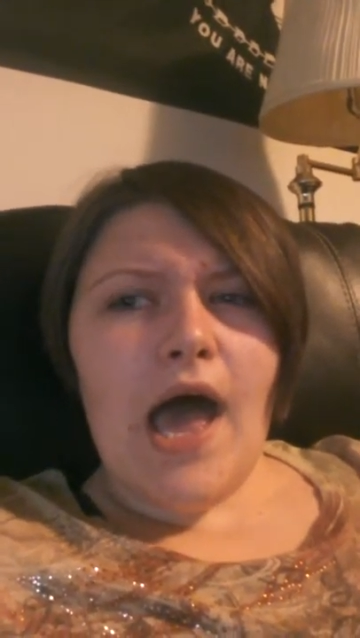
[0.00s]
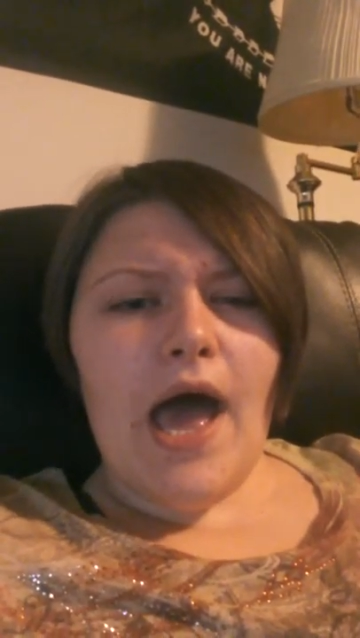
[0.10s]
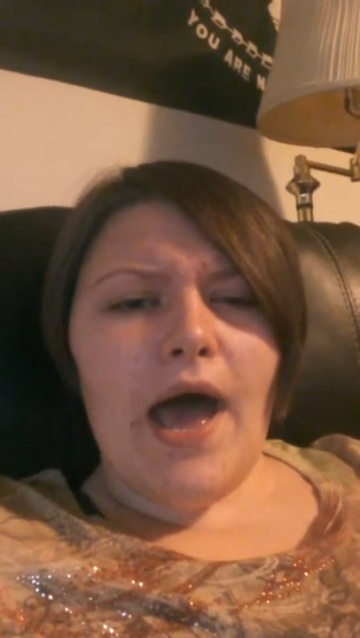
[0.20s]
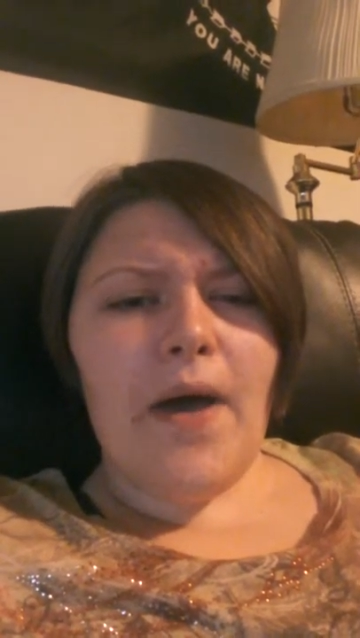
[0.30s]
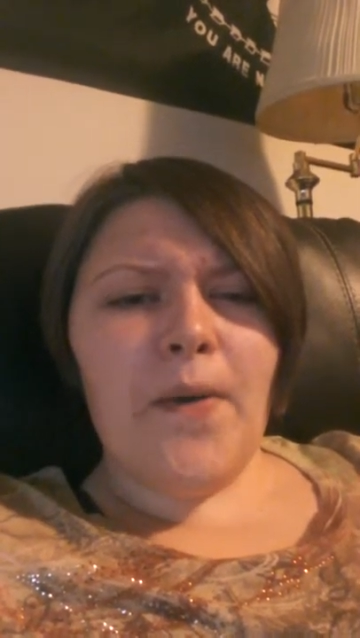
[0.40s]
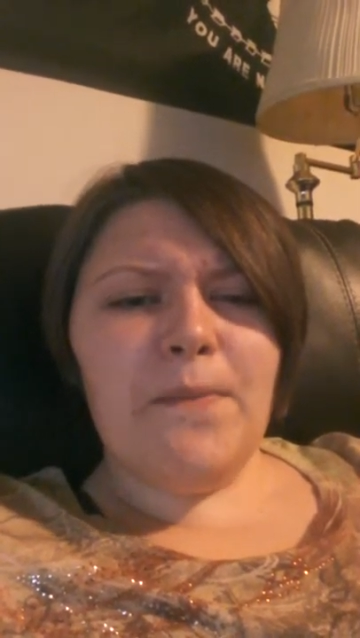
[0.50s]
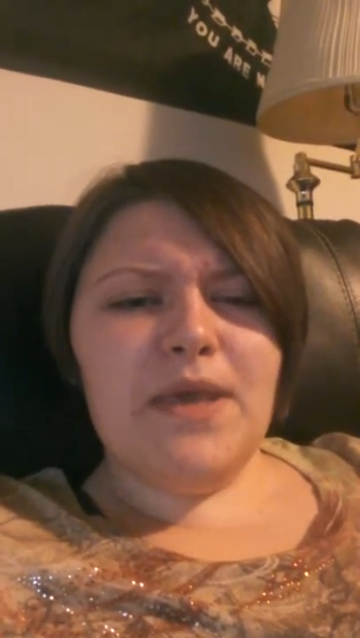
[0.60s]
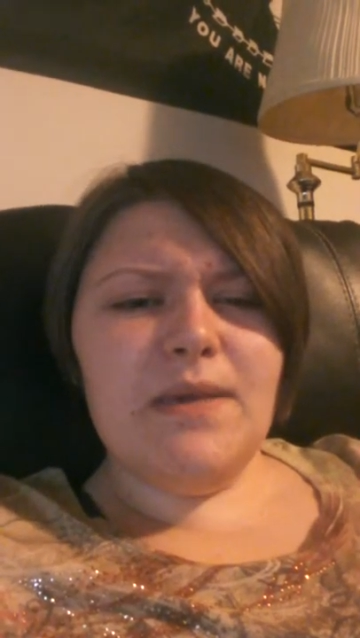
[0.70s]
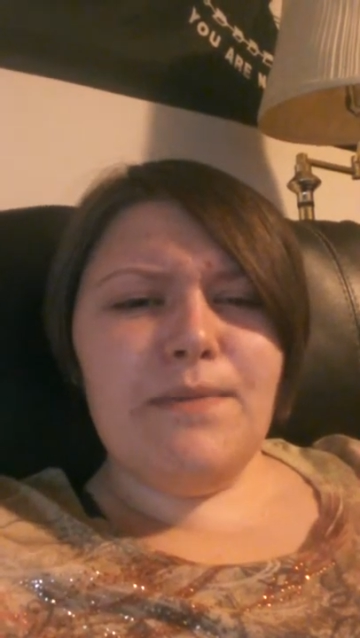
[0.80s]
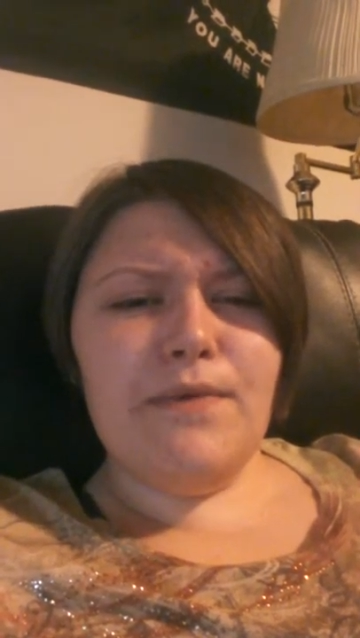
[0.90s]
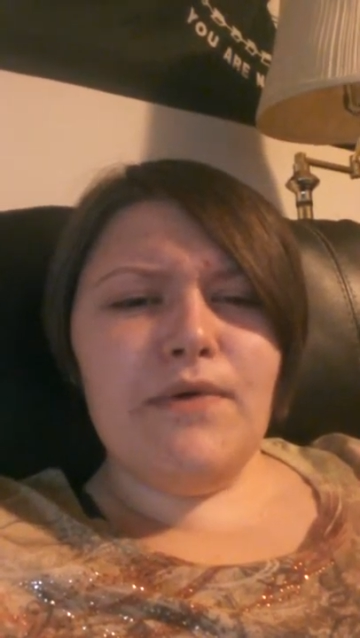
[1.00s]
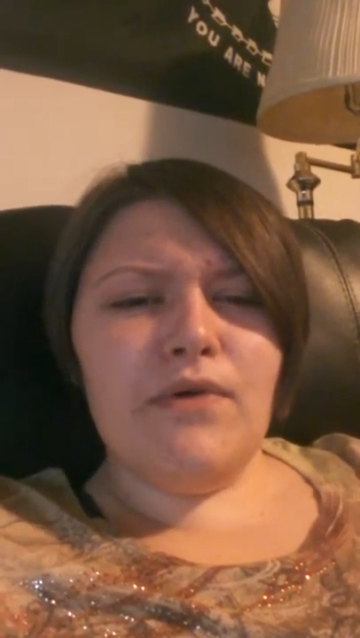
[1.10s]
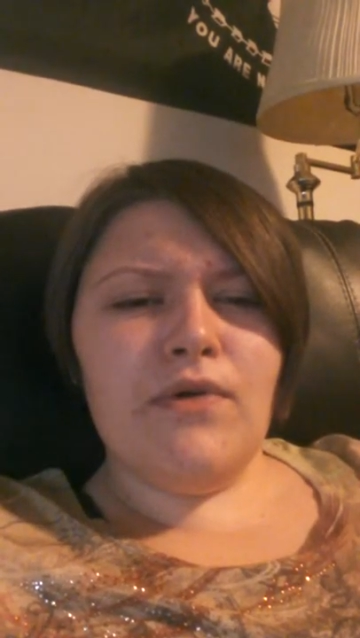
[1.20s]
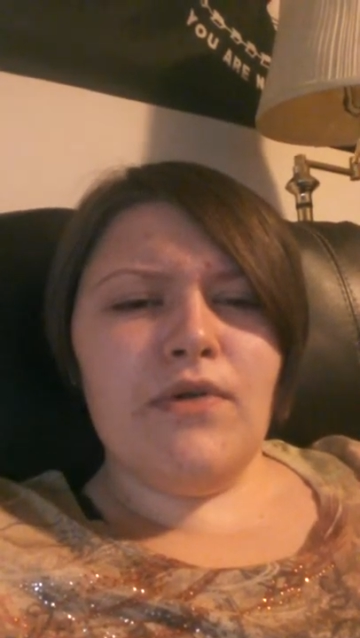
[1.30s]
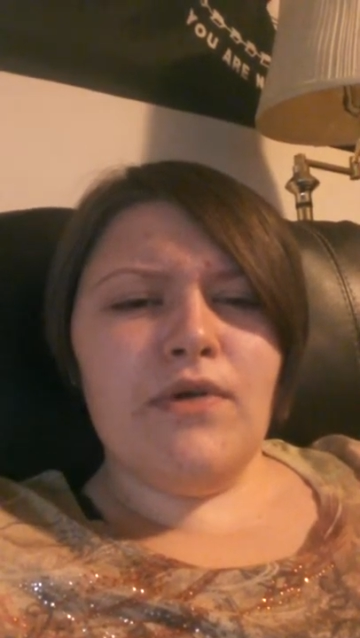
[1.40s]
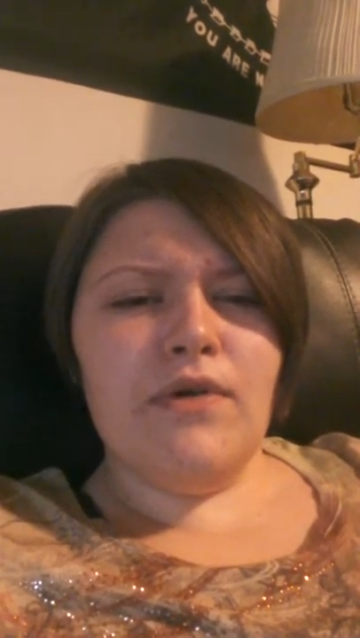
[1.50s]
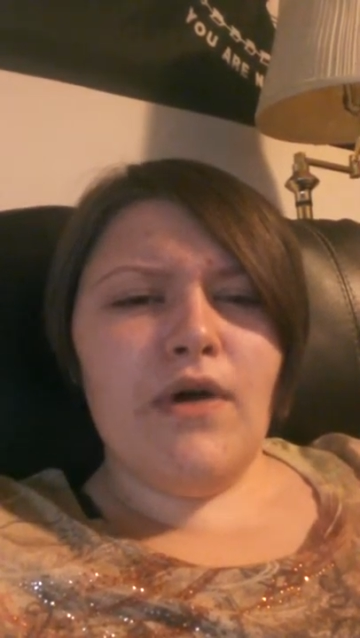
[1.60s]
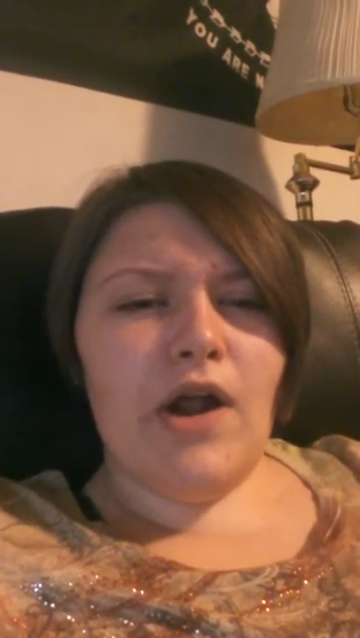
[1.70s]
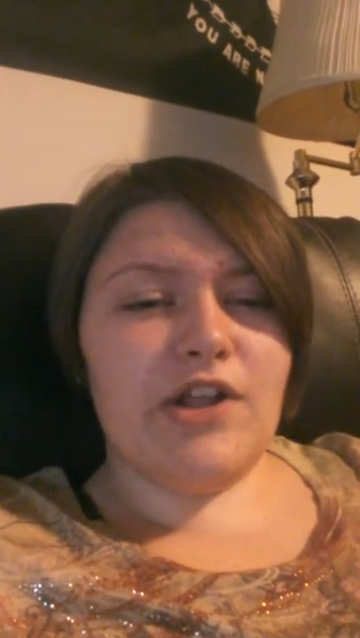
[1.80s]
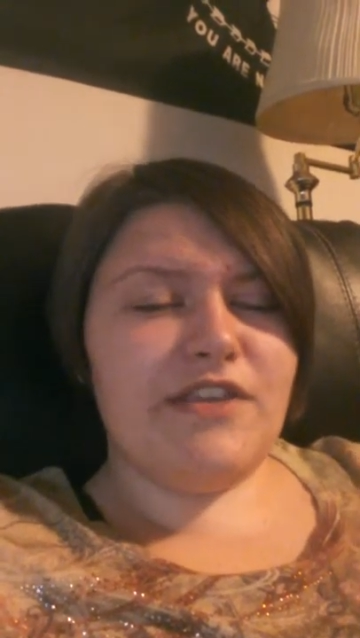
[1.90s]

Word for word: how people are